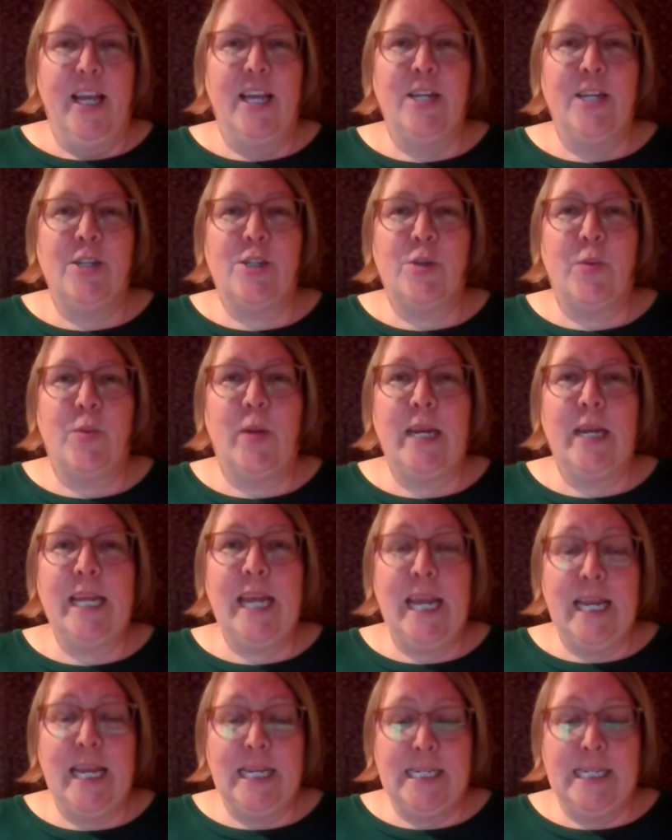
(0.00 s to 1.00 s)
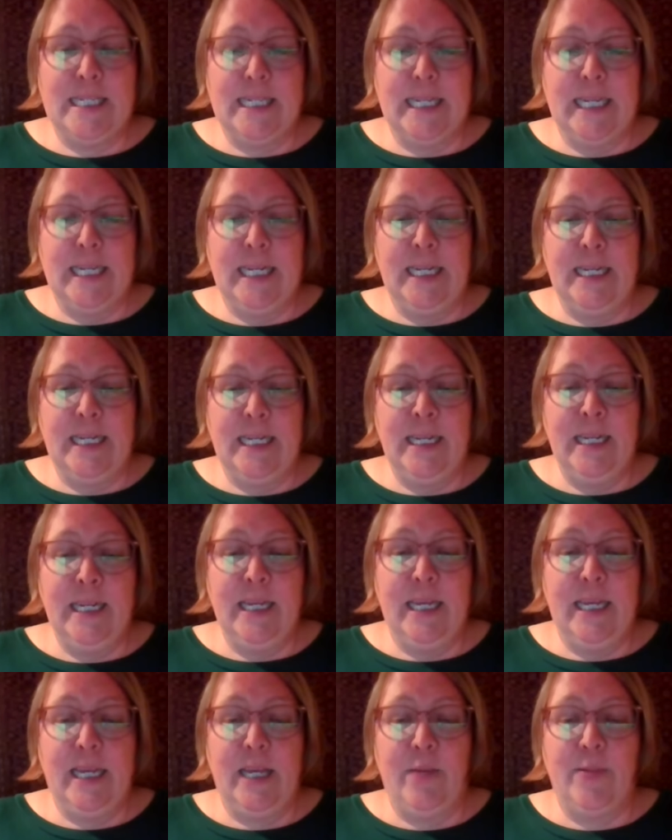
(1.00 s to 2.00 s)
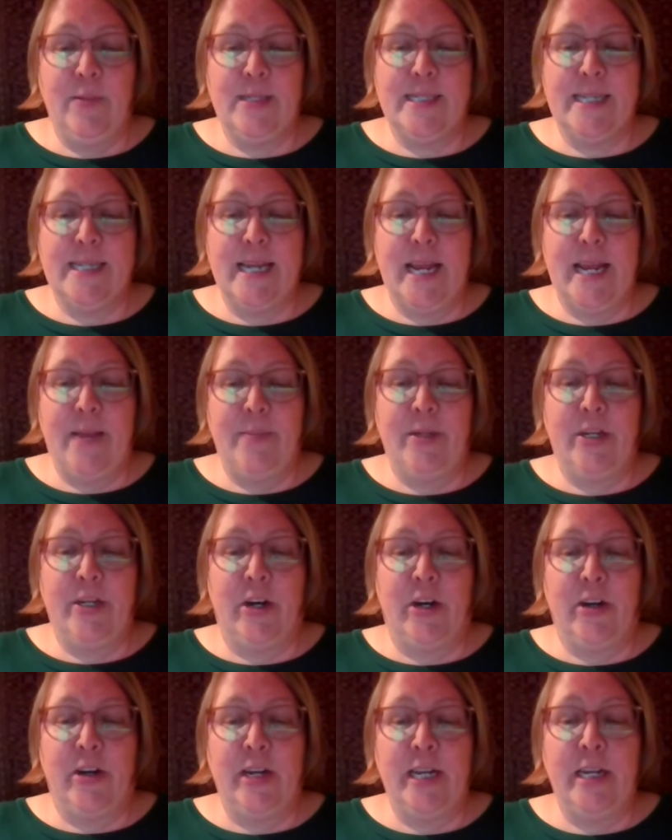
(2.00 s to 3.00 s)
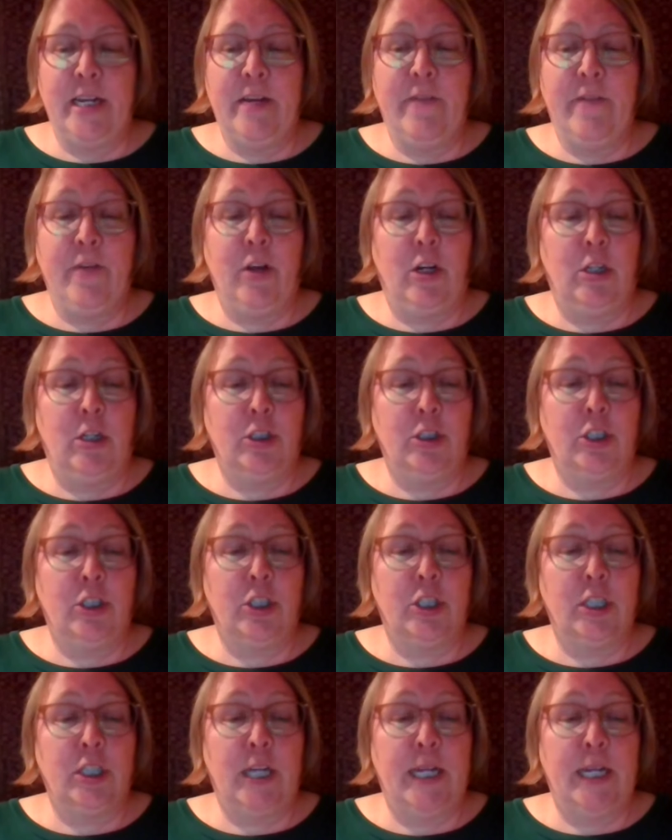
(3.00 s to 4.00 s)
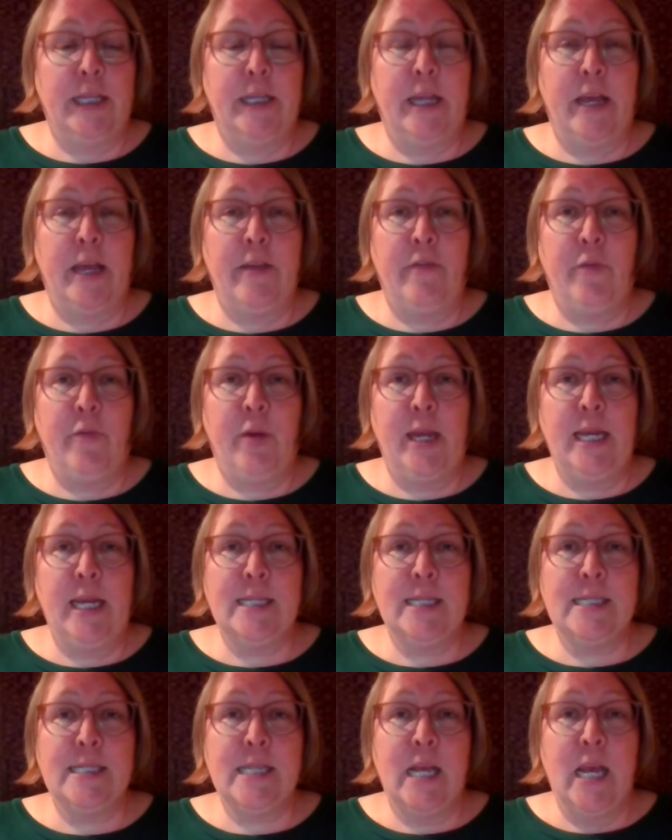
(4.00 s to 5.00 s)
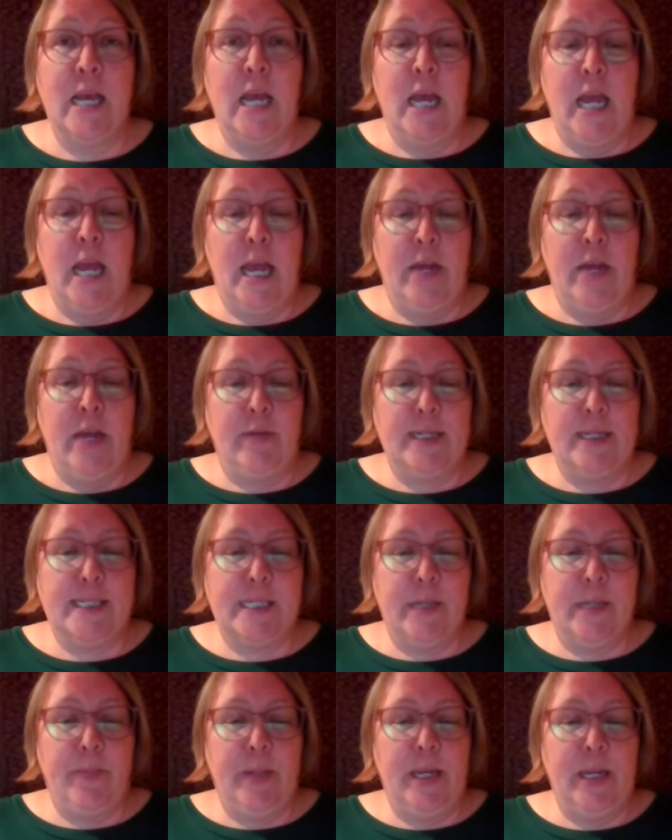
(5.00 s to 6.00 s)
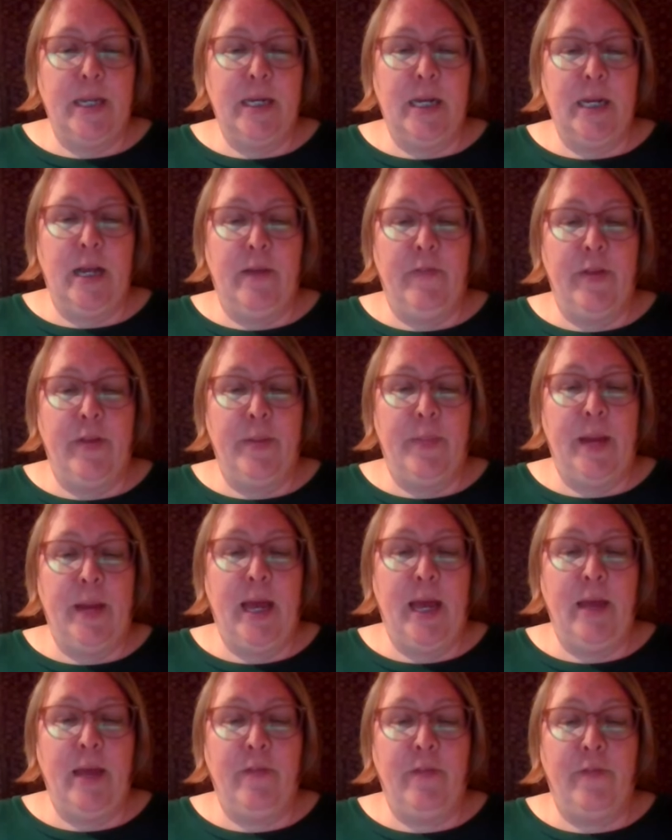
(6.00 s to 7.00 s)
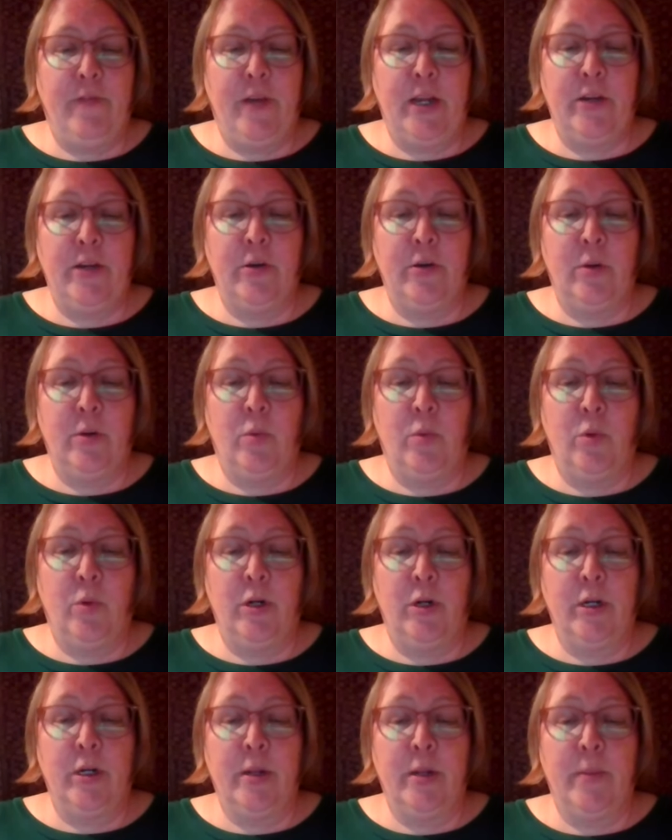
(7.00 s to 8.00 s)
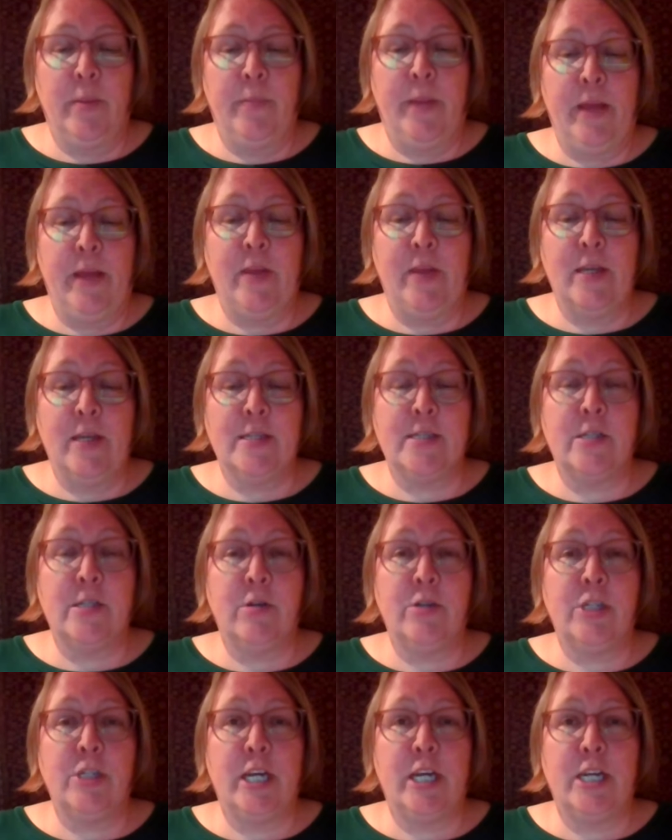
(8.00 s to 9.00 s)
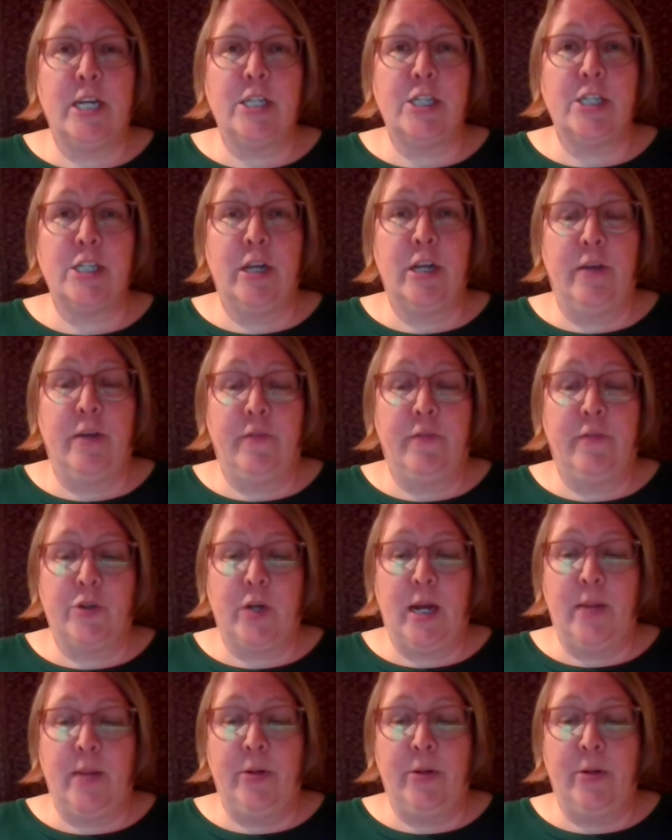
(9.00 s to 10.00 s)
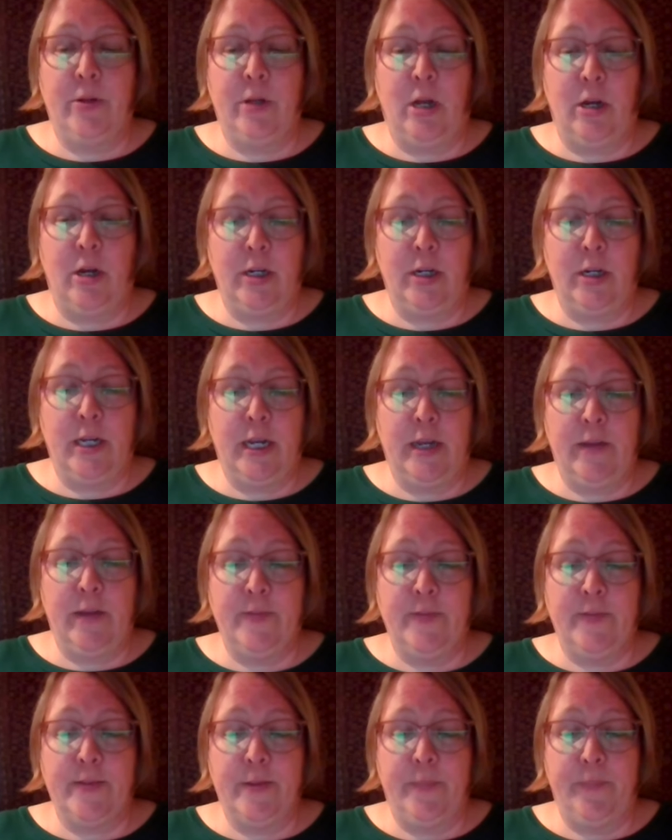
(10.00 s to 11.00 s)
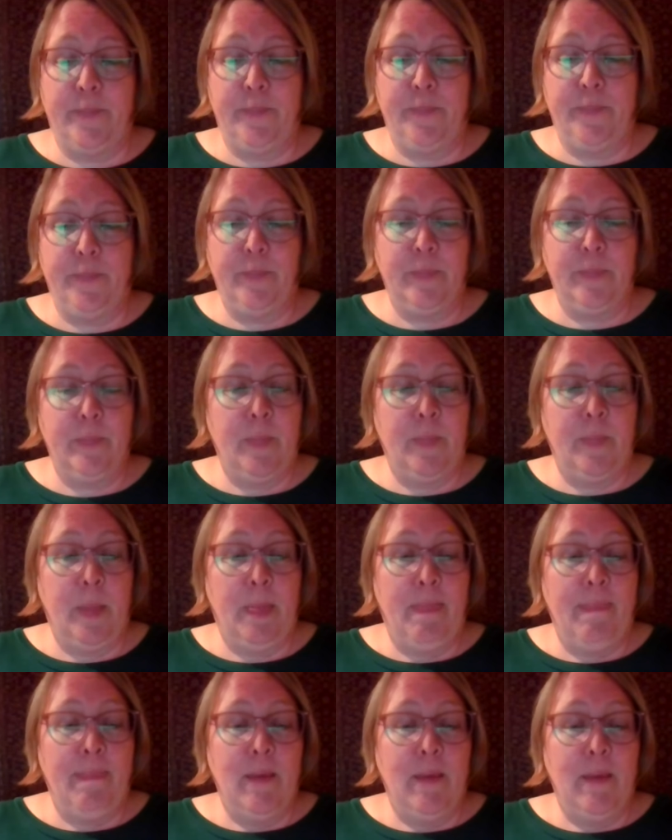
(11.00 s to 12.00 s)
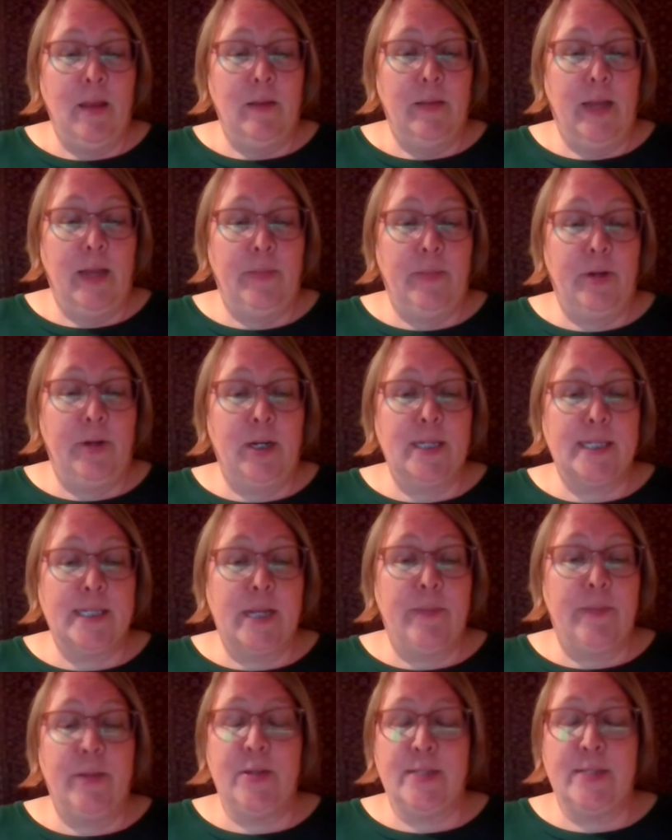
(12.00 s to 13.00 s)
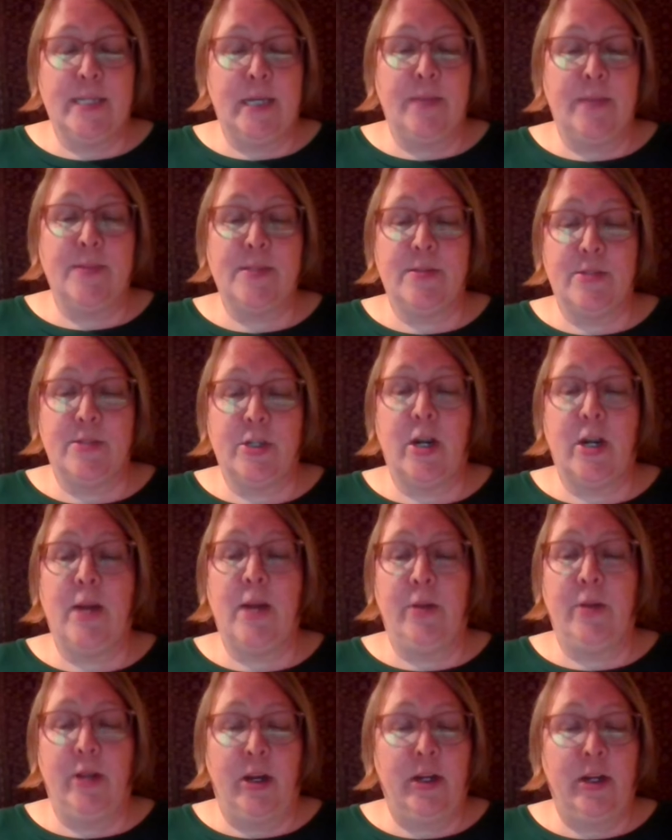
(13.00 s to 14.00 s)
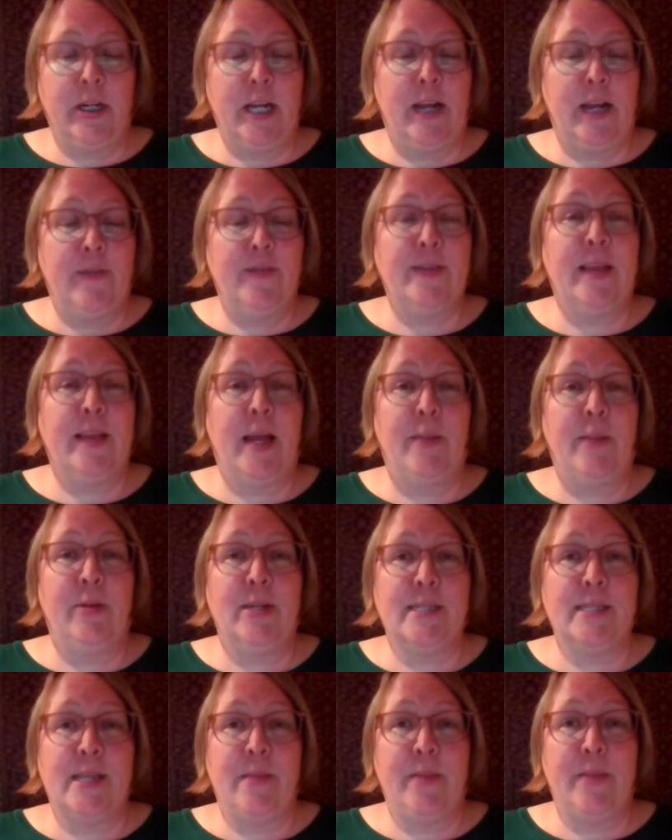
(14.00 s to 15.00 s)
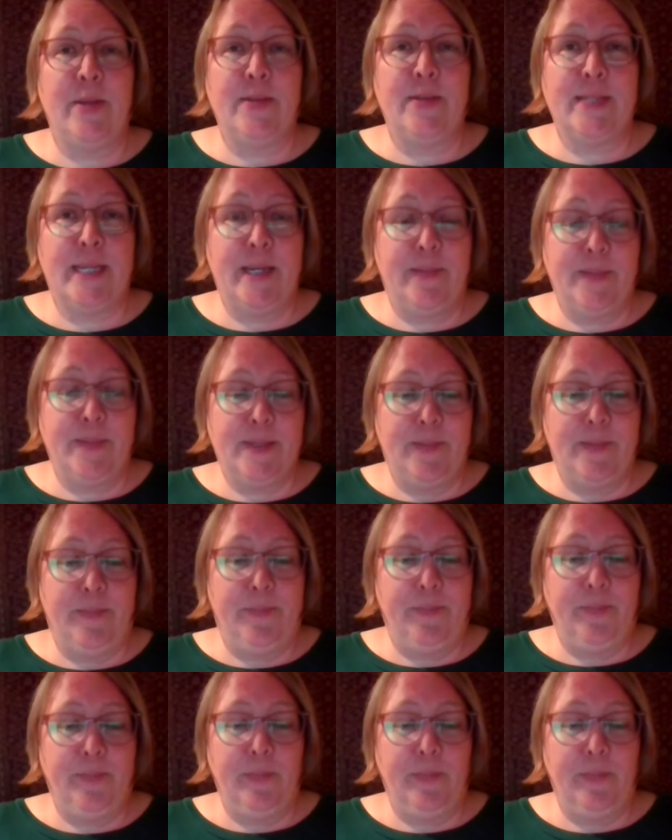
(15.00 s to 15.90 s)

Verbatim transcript: In 2018, he was named Guardian of Culture and Lifeways and recipient of the Pathfinder Award by the Association of Tribal Archives, Libraries and Museums, Tribal Archives, Libraries and Museums.